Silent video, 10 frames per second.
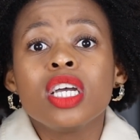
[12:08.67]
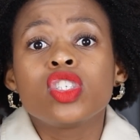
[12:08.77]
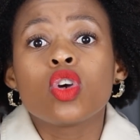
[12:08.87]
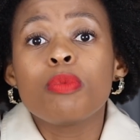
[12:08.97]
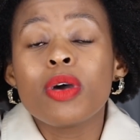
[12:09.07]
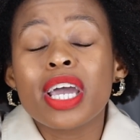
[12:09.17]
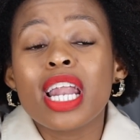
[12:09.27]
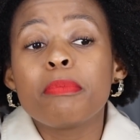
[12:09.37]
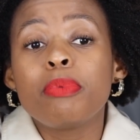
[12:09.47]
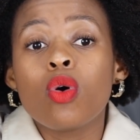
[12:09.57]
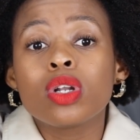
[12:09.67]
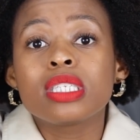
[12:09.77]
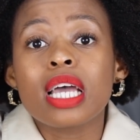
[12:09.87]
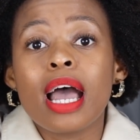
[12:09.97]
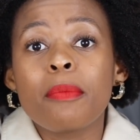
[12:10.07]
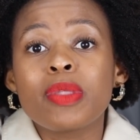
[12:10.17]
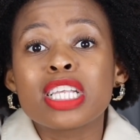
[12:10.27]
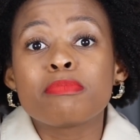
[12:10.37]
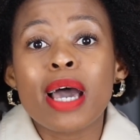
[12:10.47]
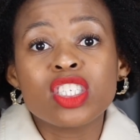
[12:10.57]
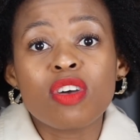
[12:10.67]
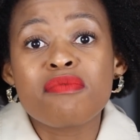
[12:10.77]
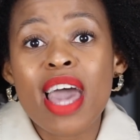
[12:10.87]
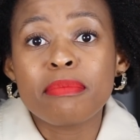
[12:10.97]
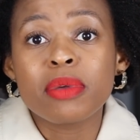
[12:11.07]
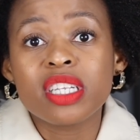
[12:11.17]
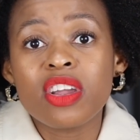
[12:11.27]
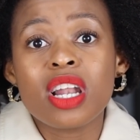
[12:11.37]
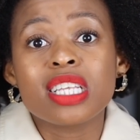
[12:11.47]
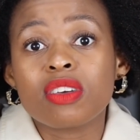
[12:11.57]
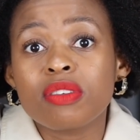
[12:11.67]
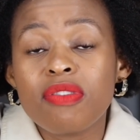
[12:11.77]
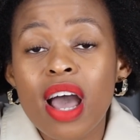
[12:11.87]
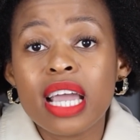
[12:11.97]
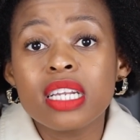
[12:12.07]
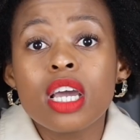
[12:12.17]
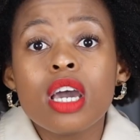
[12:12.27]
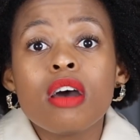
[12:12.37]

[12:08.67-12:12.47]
Joburg and I bought as much of that material as I could find.